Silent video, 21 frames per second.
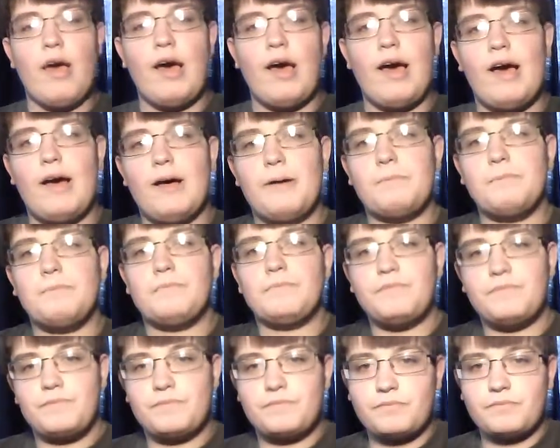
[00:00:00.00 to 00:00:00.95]
You
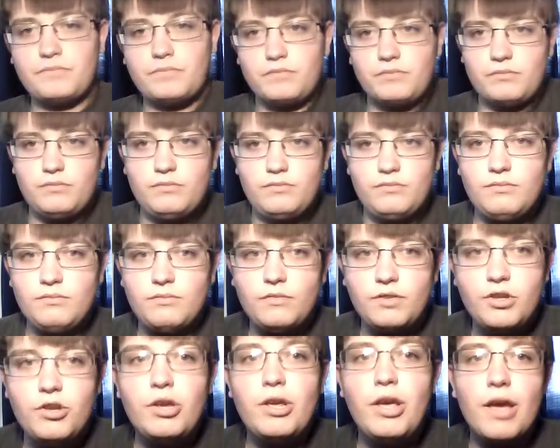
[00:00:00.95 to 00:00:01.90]

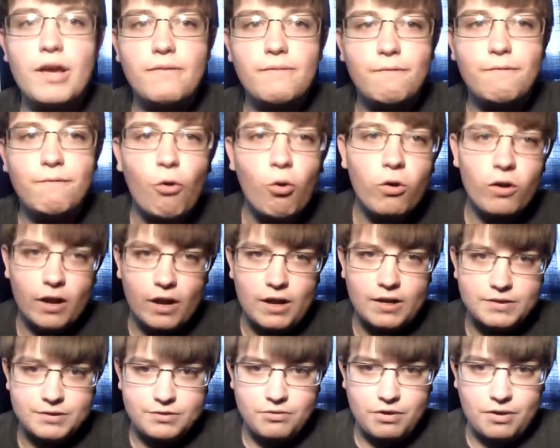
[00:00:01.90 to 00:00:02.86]
get 4
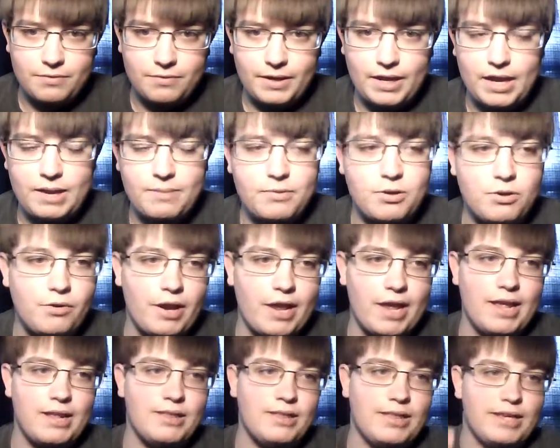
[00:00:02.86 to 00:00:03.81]
guns throughout the game. You
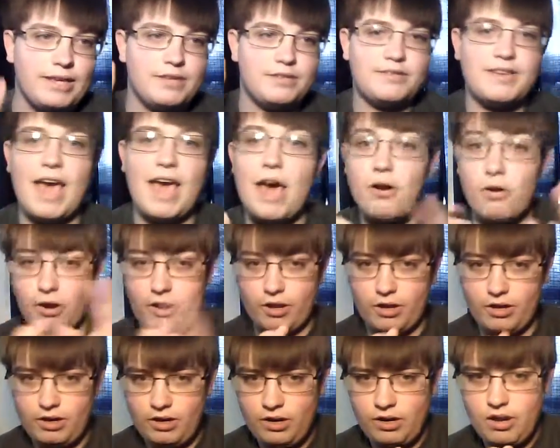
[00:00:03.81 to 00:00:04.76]
get the scatter
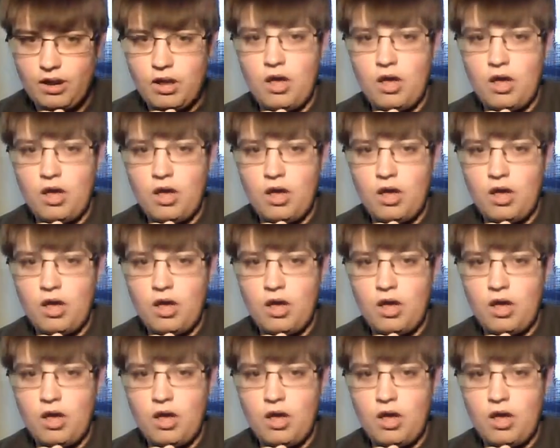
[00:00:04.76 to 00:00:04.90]
gun,